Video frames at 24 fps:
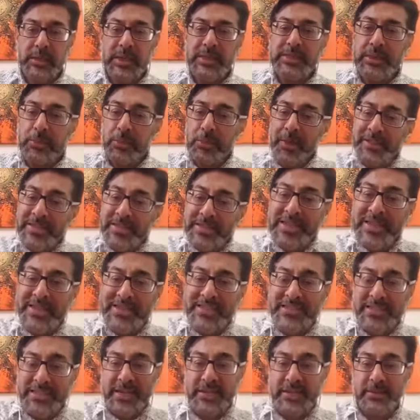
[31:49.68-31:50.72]
And then we'll get the
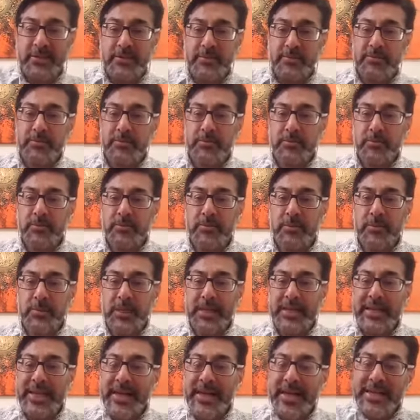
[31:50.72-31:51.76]
next 10.
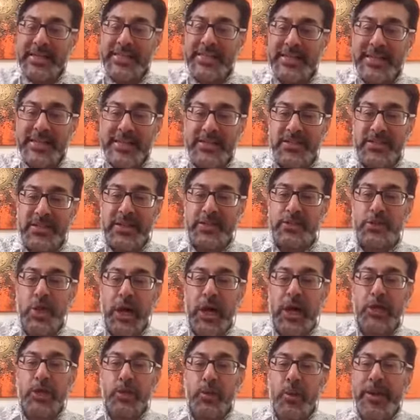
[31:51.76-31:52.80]
And the next 10. So,
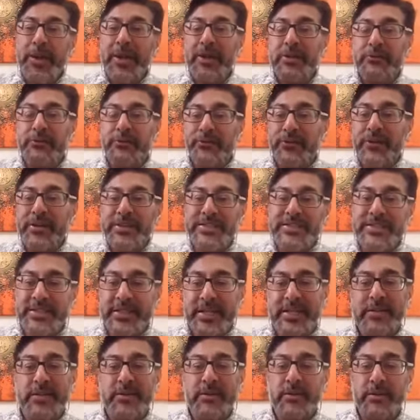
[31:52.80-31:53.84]
how do I get the first
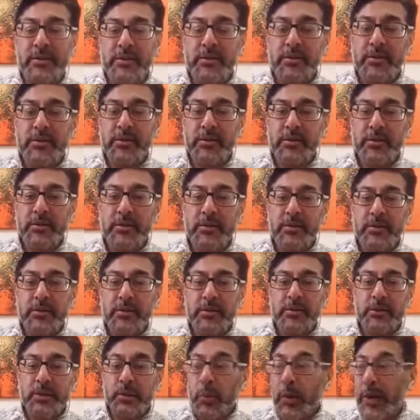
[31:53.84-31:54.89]
10?
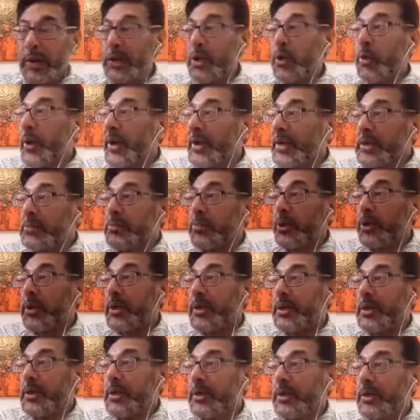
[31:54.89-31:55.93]
Do I know
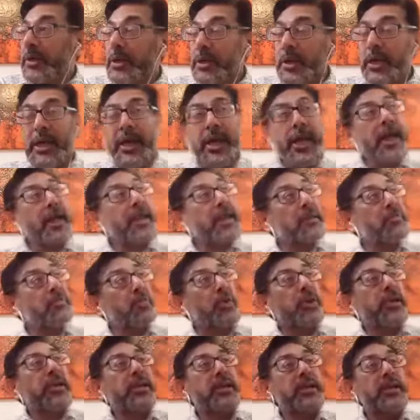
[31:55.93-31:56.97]
anybody,
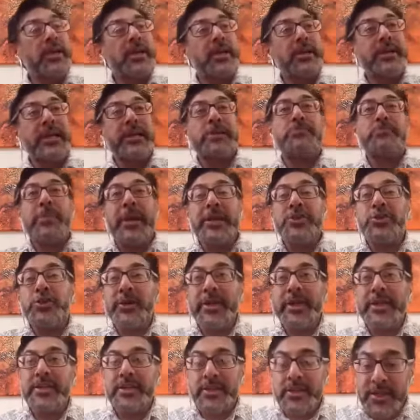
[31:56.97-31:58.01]
anybody that's managed
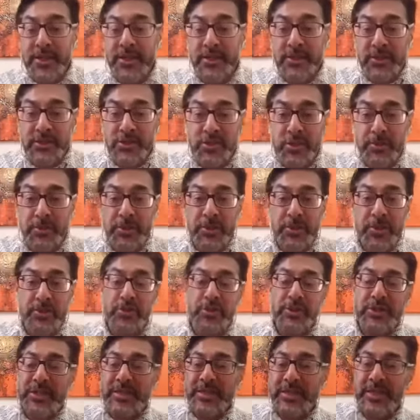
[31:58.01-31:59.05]
to get 10 distributors
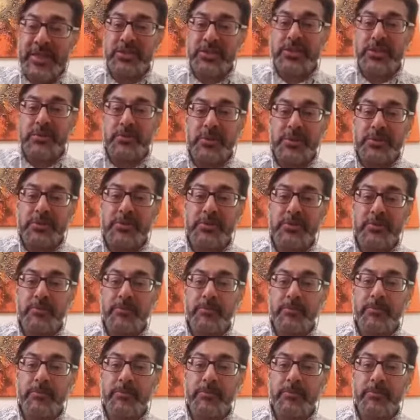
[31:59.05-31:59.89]
or 10 customers?